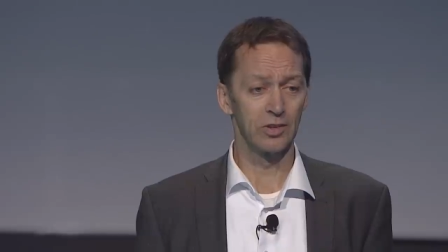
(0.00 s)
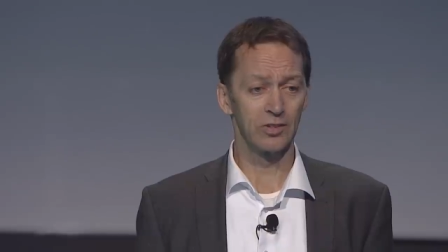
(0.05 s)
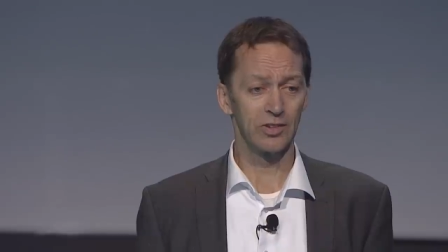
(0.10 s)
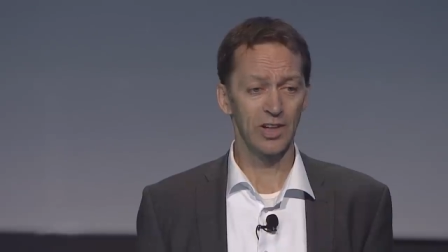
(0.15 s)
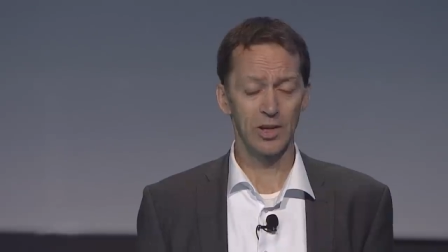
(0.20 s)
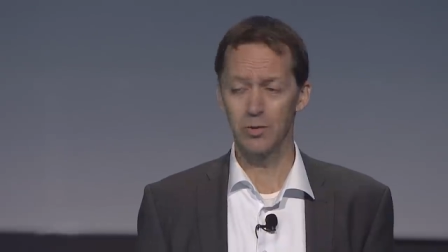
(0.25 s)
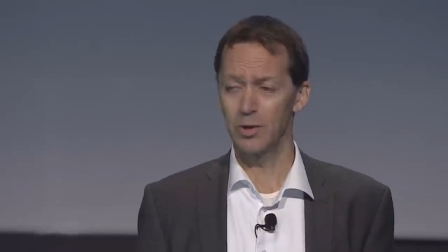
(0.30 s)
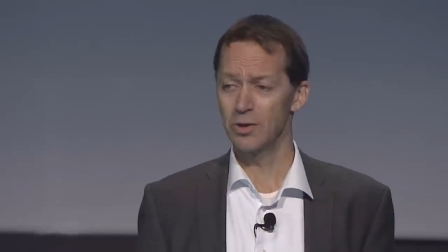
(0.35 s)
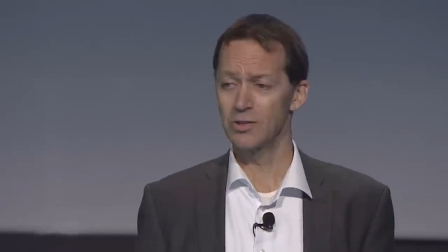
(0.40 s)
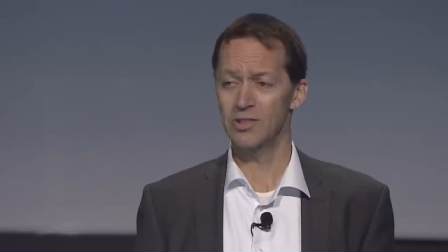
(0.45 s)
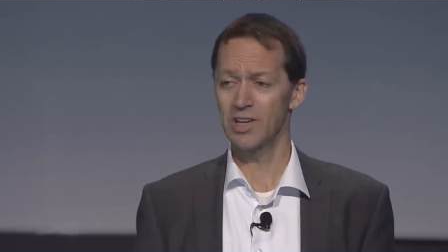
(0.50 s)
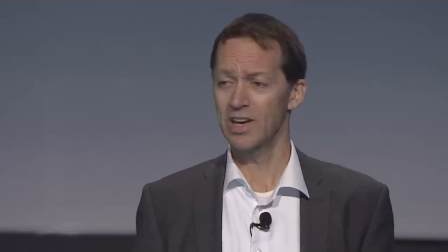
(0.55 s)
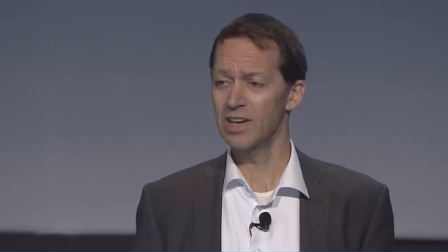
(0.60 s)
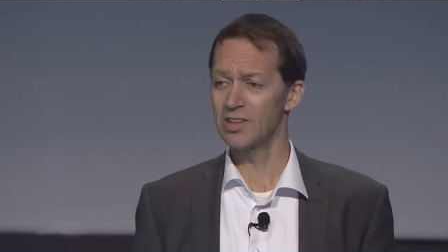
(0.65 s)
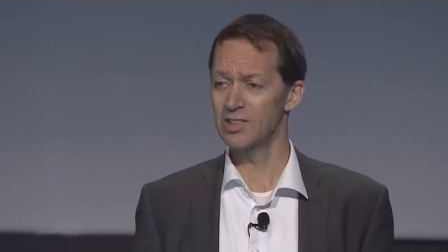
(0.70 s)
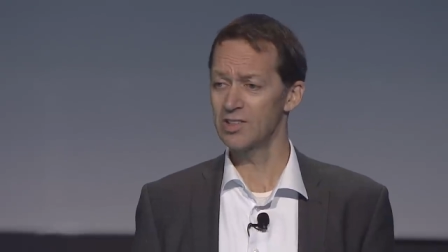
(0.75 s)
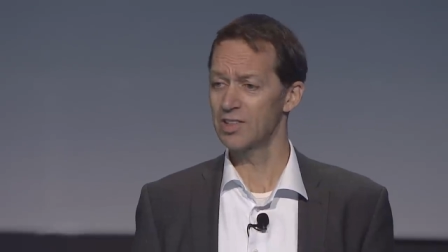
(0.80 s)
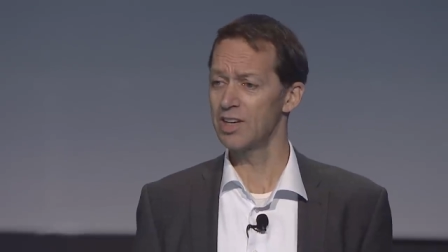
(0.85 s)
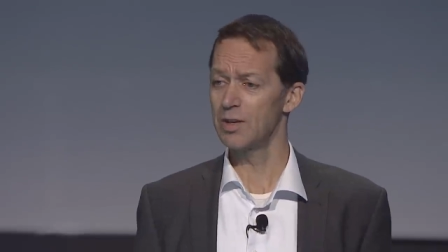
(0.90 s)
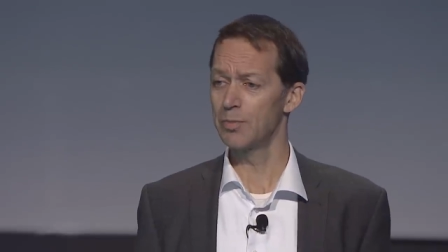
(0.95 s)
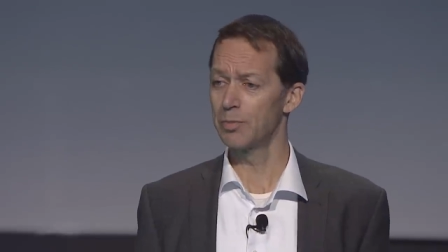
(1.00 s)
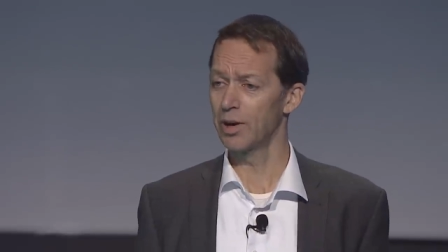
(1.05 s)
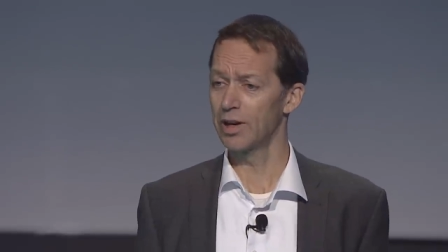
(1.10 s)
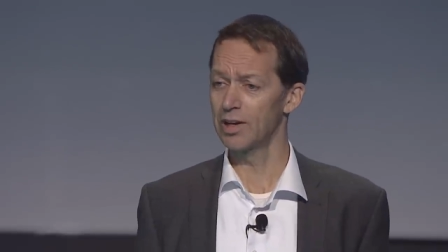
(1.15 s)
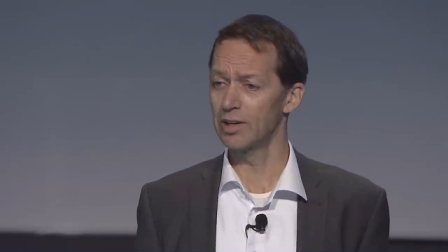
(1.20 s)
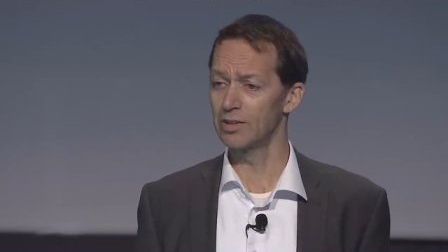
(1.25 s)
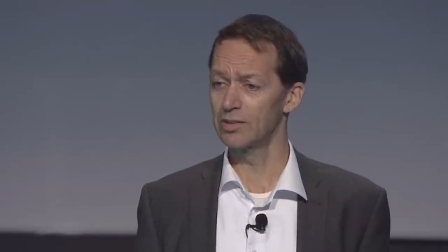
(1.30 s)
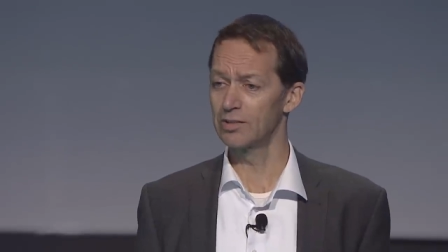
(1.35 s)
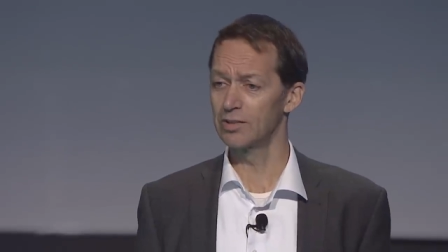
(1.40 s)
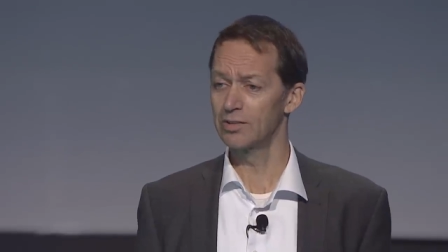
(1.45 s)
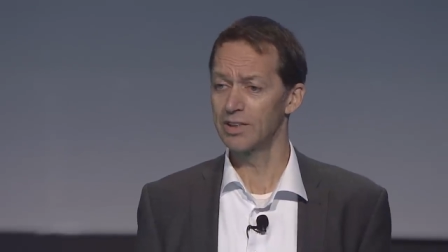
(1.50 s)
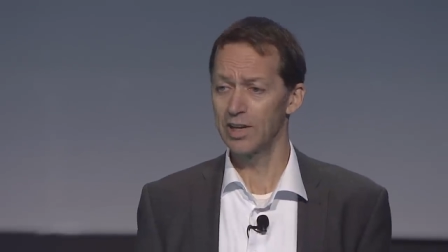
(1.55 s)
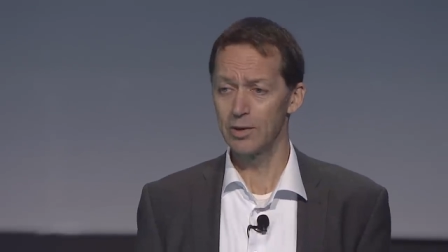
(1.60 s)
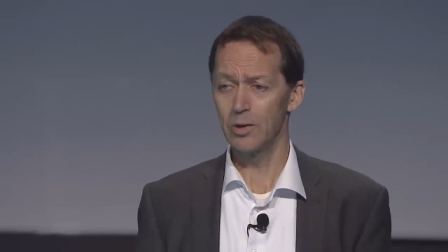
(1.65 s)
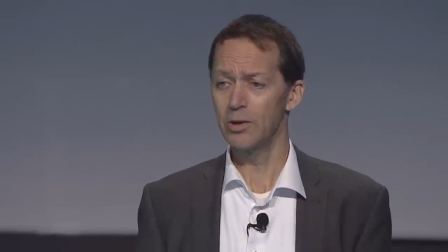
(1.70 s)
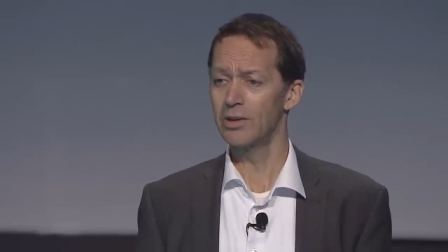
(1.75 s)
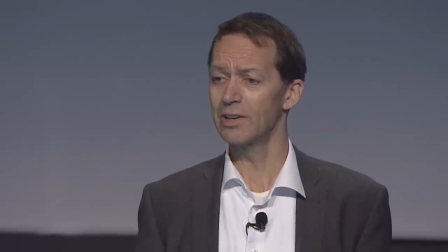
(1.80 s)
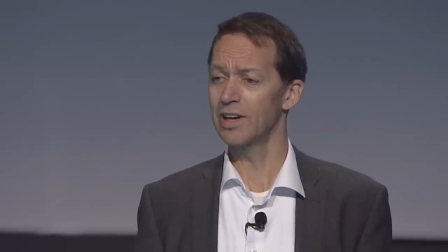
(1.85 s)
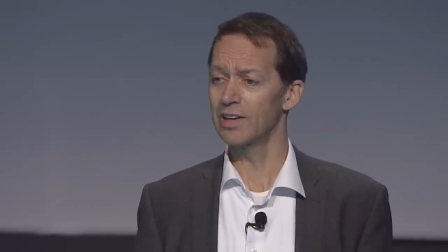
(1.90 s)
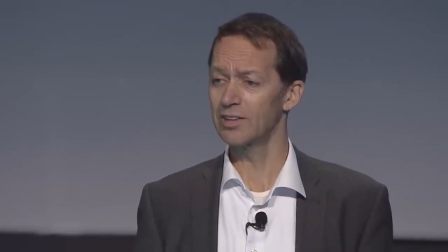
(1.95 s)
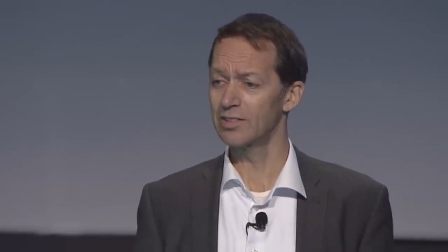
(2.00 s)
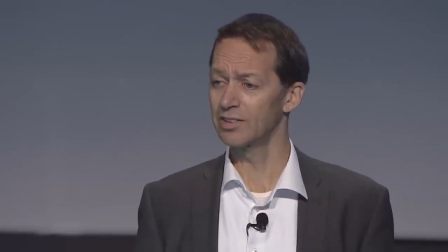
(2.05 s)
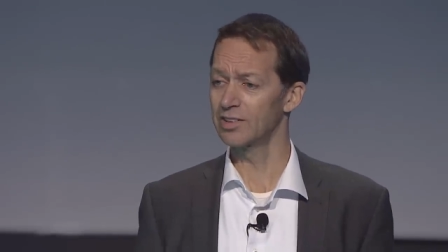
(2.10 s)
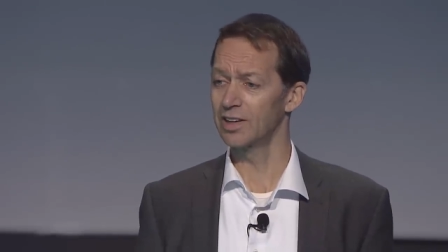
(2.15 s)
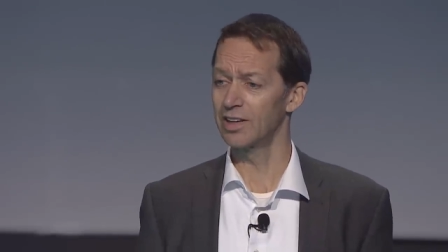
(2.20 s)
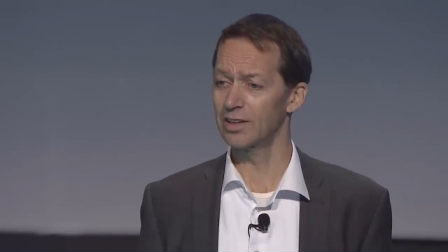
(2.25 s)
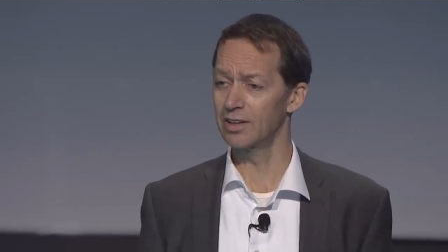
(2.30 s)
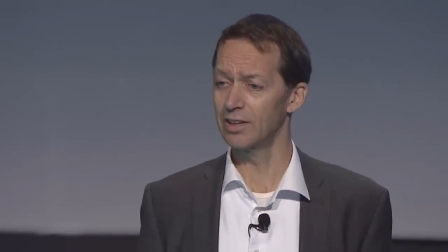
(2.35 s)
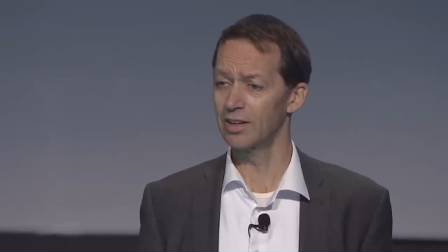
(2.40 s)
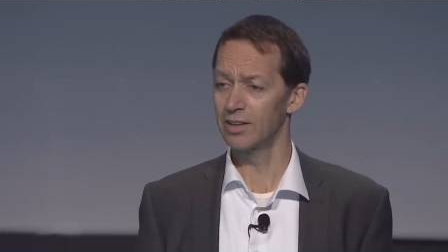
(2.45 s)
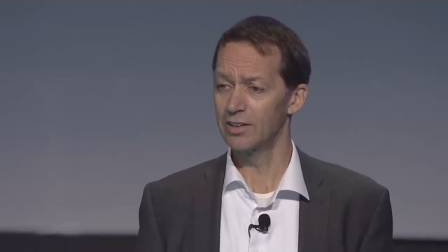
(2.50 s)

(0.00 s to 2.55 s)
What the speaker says: They won't take tea breaks, they won't get sick,